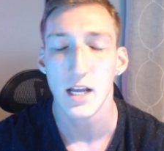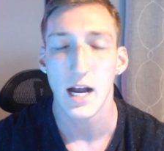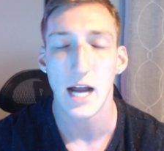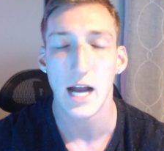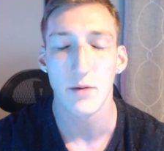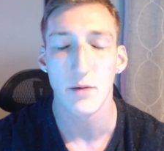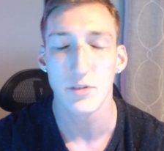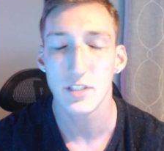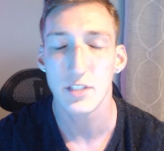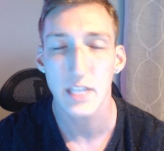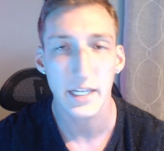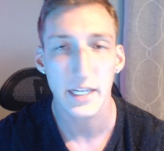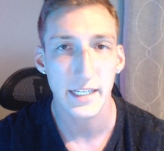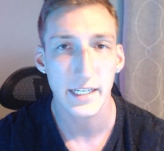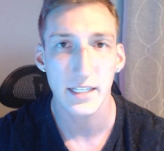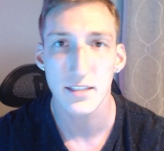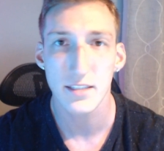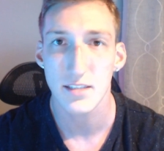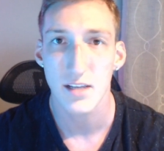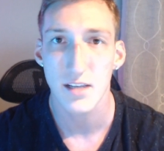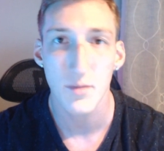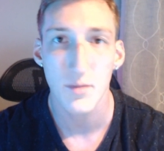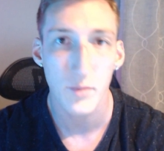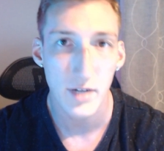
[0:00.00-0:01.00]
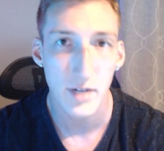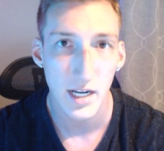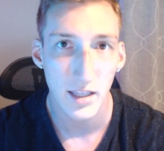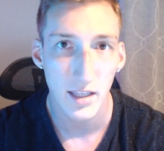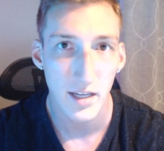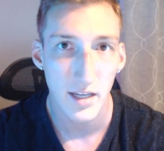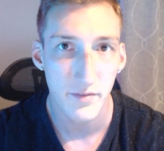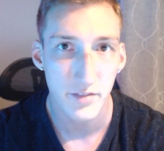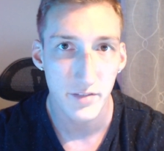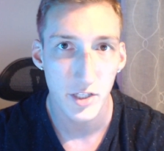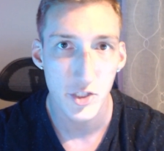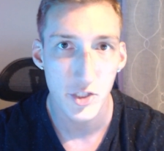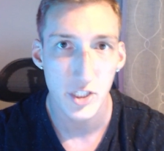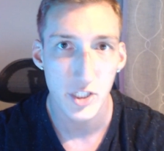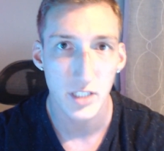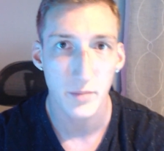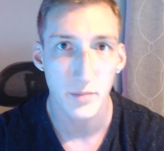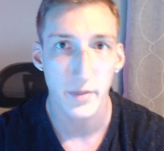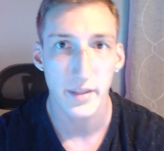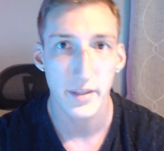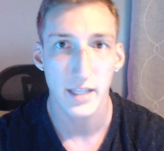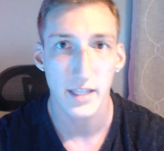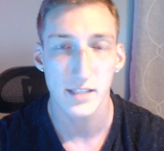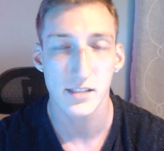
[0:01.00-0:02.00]
I was taking some when I left the
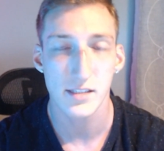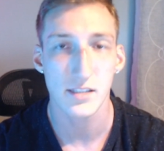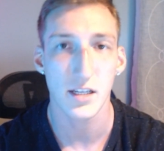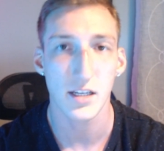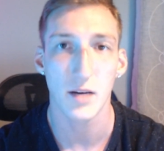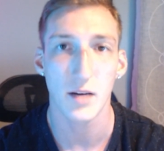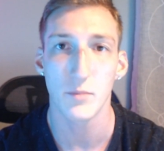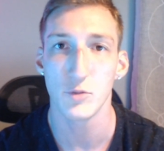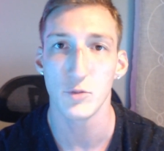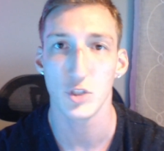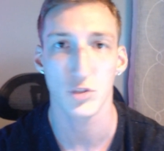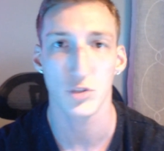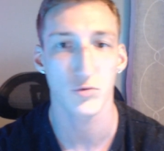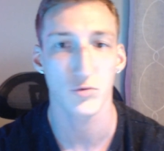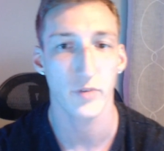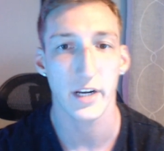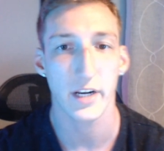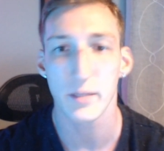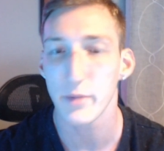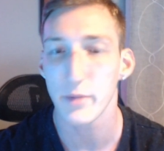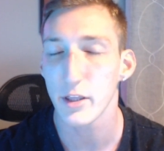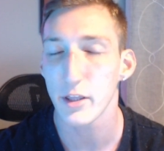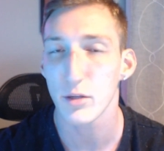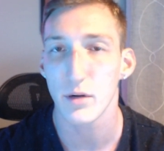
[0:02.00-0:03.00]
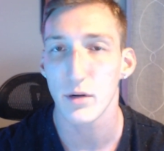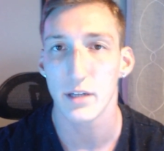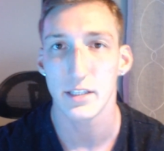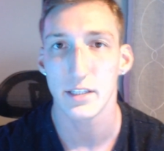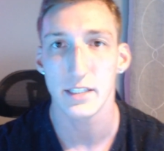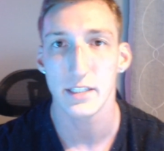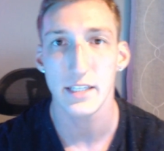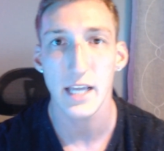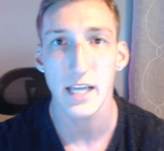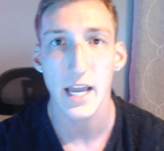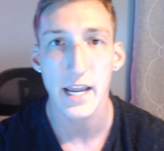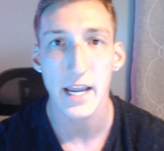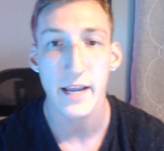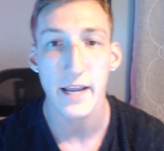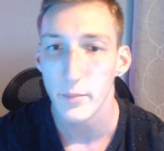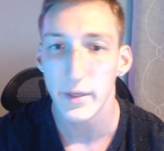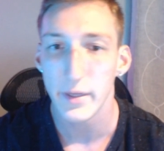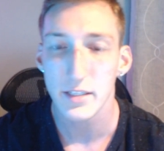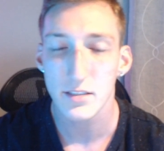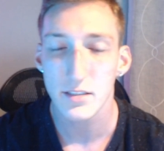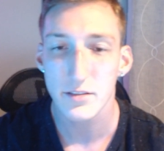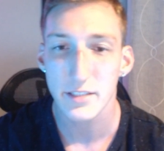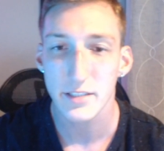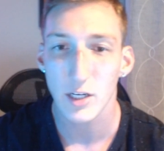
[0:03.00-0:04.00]
gym and then some just randomly throughout the day.
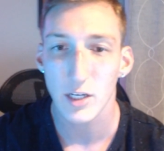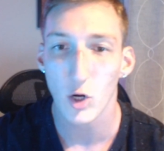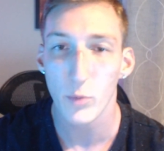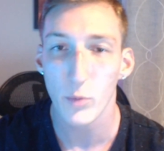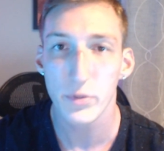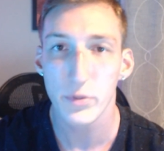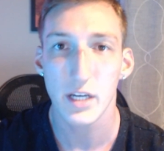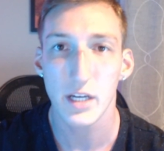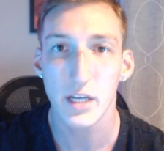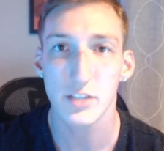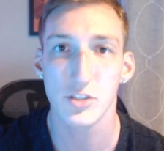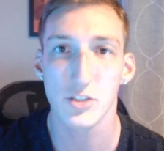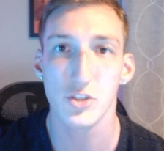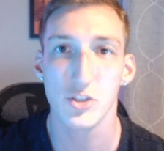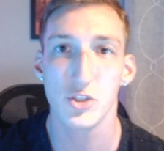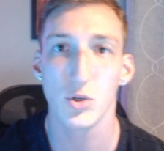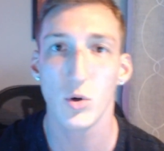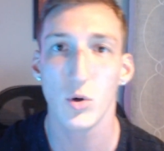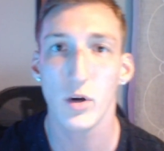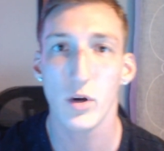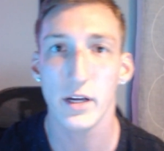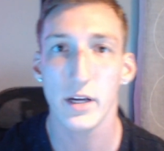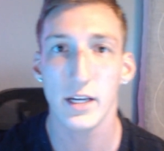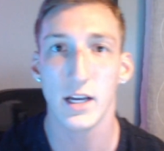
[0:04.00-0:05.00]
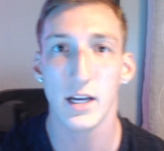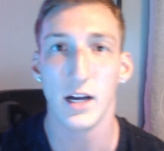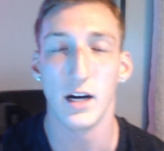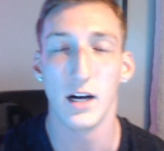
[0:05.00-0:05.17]
Basically, I hope you guys enjoy.